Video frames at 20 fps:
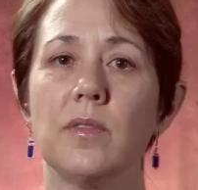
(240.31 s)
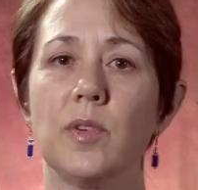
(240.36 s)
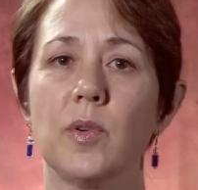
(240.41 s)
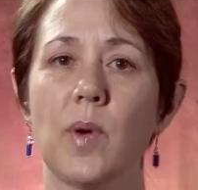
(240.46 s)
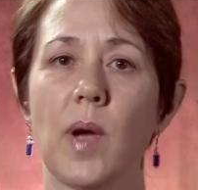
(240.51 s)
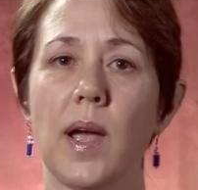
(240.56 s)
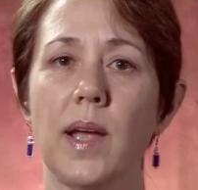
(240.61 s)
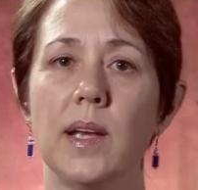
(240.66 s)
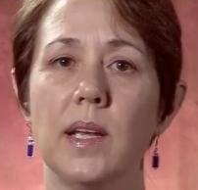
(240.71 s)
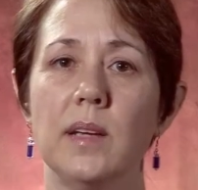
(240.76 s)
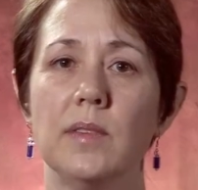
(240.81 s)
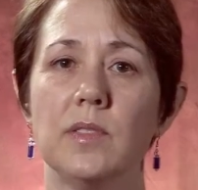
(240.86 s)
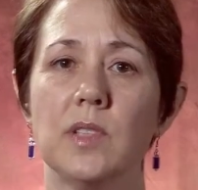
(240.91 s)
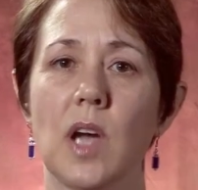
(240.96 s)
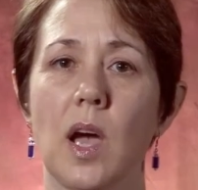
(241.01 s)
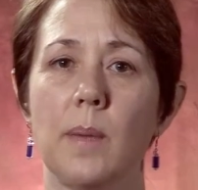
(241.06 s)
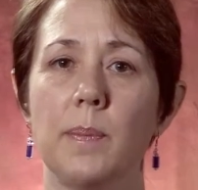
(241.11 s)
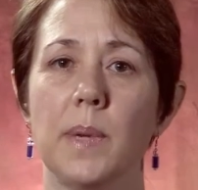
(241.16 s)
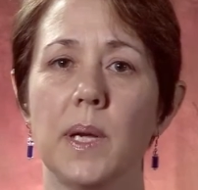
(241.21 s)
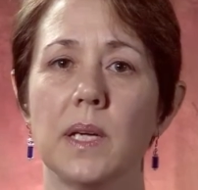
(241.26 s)
a variety of
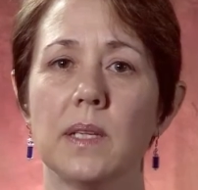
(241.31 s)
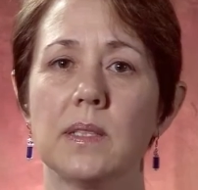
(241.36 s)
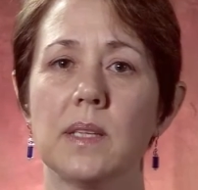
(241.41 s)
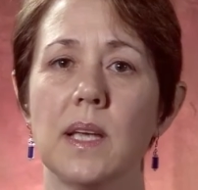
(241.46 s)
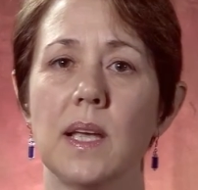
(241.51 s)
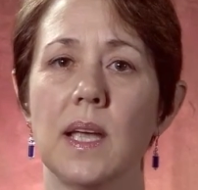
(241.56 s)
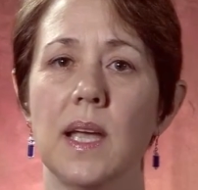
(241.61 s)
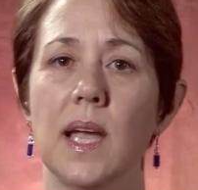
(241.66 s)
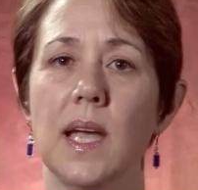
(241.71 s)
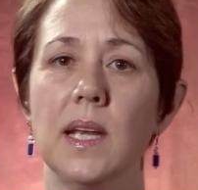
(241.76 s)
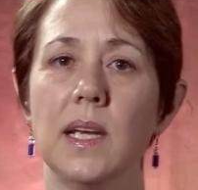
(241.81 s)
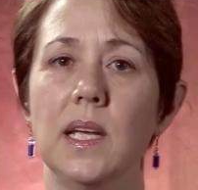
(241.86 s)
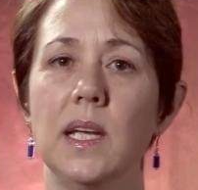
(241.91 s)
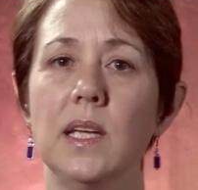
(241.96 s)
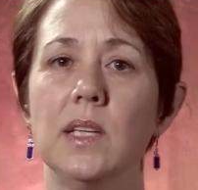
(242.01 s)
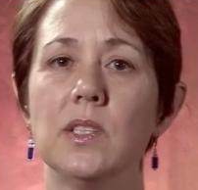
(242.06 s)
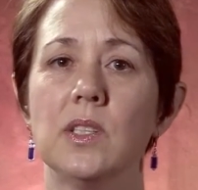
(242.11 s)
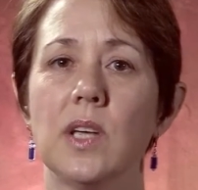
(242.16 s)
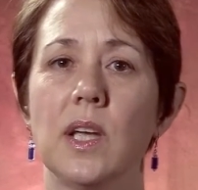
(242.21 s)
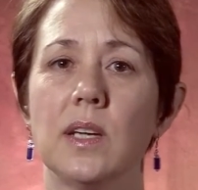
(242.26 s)
topics, and
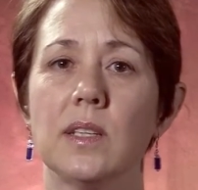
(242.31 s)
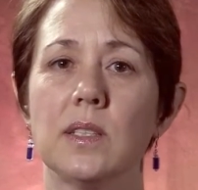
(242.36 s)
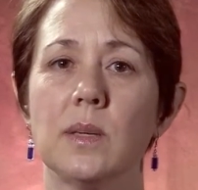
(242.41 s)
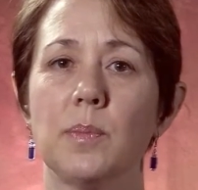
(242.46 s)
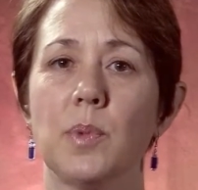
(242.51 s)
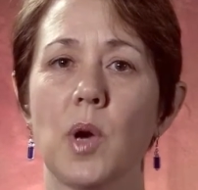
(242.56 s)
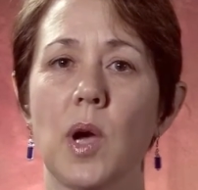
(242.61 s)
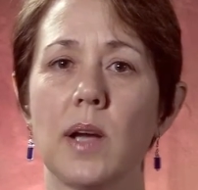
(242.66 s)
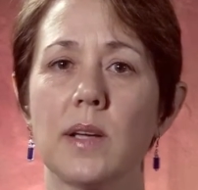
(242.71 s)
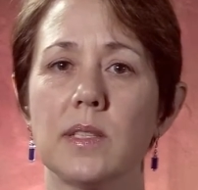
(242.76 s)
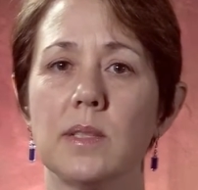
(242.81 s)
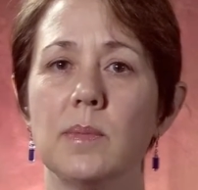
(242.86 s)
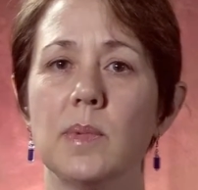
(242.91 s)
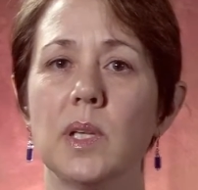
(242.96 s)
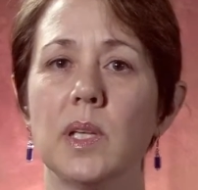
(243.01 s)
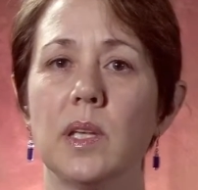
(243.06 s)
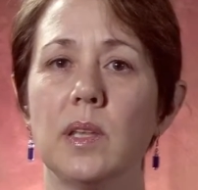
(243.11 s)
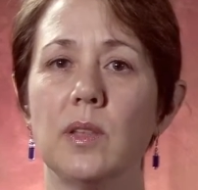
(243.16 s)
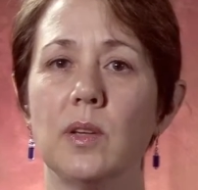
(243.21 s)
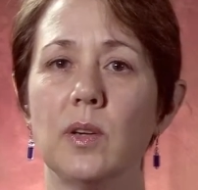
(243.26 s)
each takes
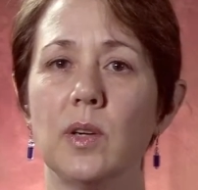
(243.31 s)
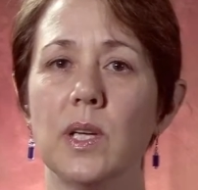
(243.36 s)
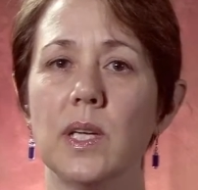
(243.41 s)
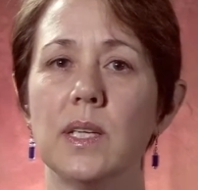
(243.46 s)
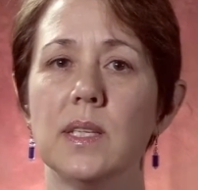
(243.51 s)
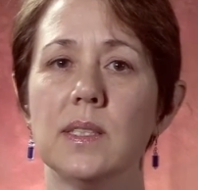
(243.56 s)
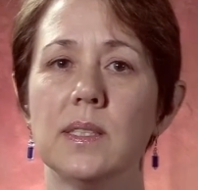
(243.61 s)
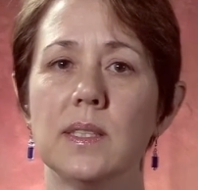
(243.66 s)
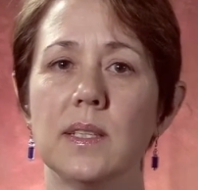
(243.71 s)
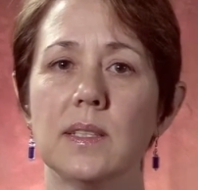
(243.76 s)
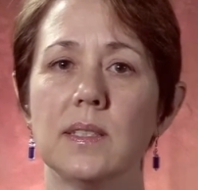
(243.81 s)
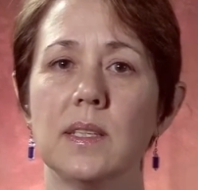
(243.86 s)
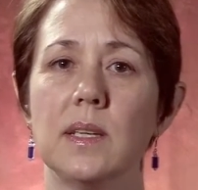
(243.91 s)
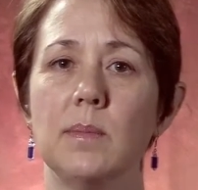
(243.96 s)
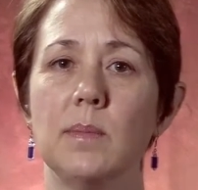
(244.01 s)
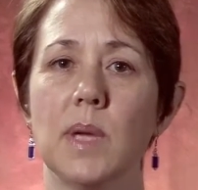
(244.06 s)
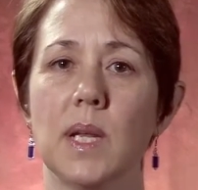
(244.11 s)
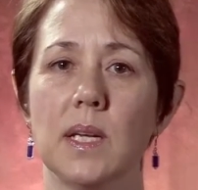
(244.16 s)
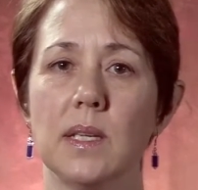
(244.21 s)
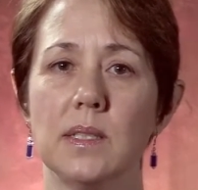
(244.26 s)
approximately 30 to 60
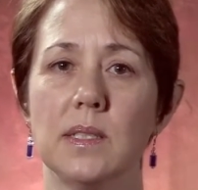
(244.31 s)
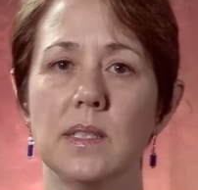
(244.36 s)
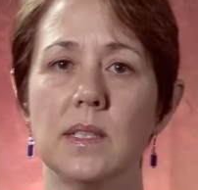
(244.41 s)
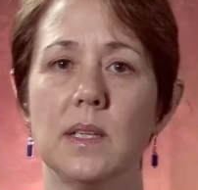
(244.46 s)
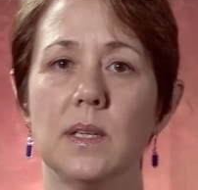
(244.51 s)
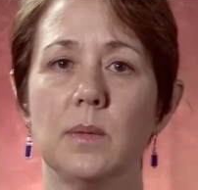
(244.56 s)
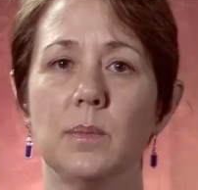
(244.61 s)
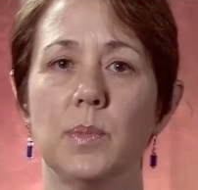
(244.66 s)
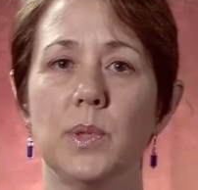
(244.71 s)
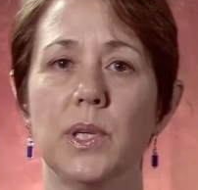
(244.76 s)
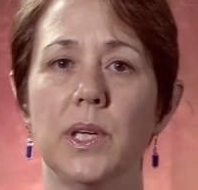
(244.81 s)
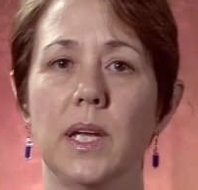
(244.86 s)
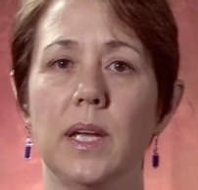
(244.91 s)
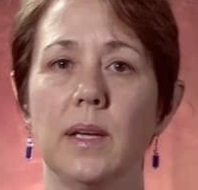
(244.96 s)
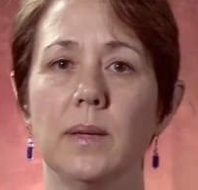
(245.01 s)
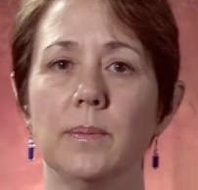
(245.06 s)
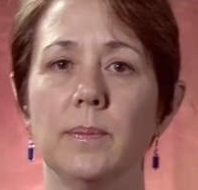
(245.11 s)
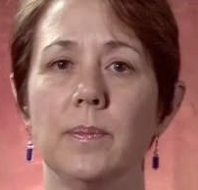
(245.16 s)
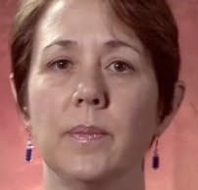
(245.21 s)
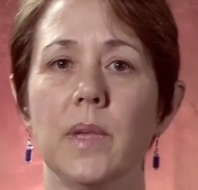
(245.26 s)
minutes to
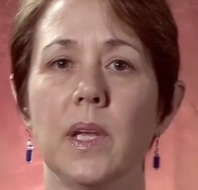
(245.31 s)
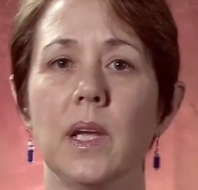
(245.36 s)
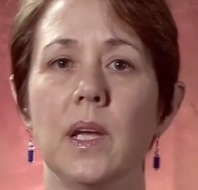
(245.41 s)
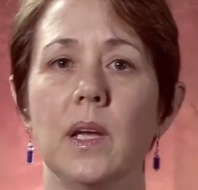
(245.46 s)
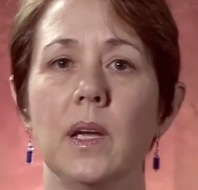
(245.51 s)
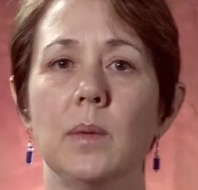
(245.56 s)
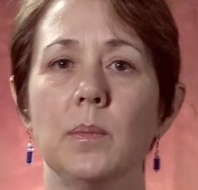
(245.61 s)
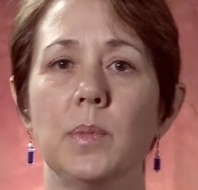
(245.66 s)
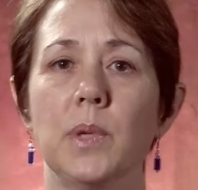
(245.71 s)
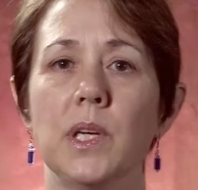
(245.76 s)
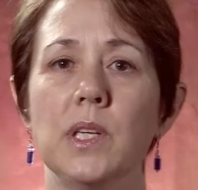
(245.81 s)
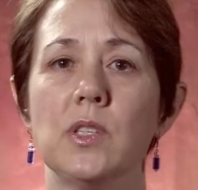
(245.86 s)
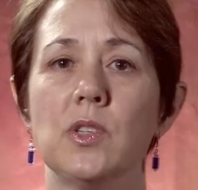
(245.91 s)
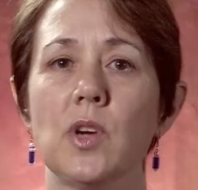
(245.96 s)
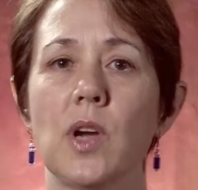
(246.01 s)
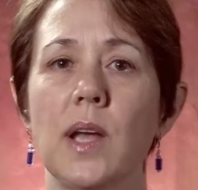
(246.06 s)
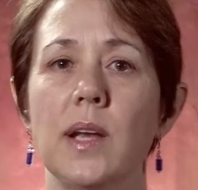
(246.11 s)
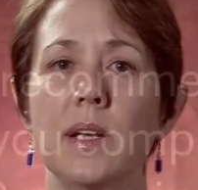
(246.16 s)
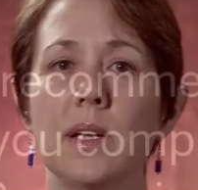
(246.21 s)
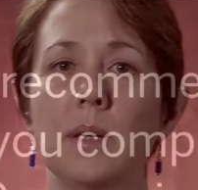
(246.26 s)
complete. Please
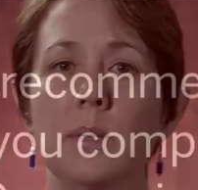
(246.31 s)
try to